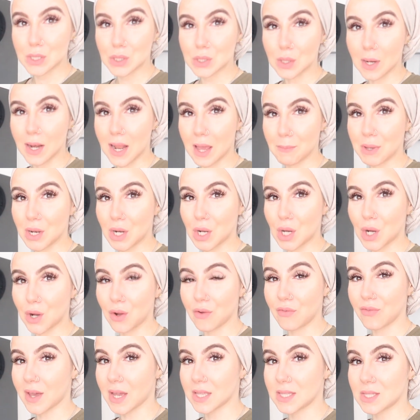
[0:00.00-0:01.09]
so let me know
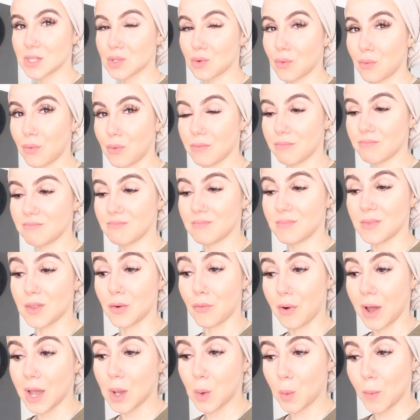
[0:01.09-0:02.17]
if that's the
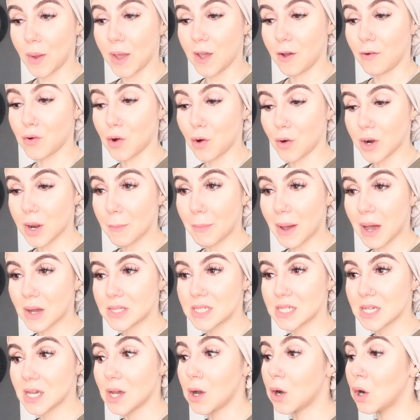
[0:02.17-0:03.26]
right way of going
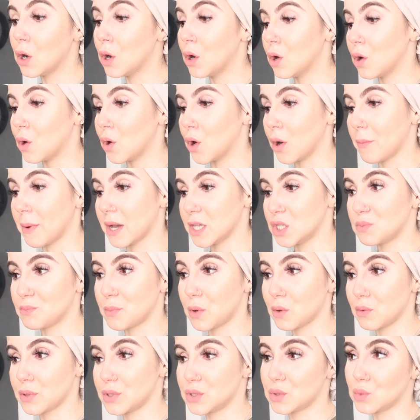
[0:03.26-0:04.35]
about it or am I
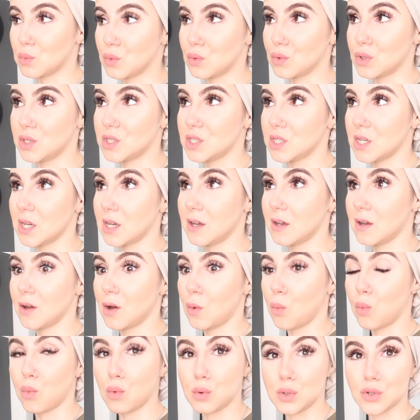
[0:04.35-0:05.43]
supposed to water
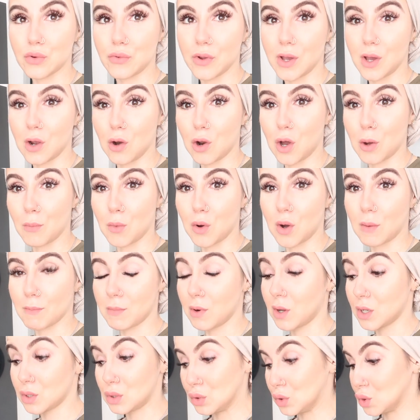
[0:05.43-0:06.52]
water it a lot more I'm
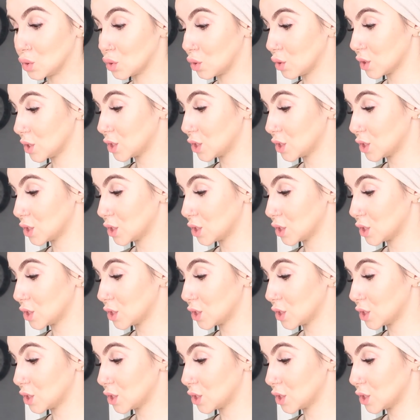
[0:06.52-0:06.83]
not too sure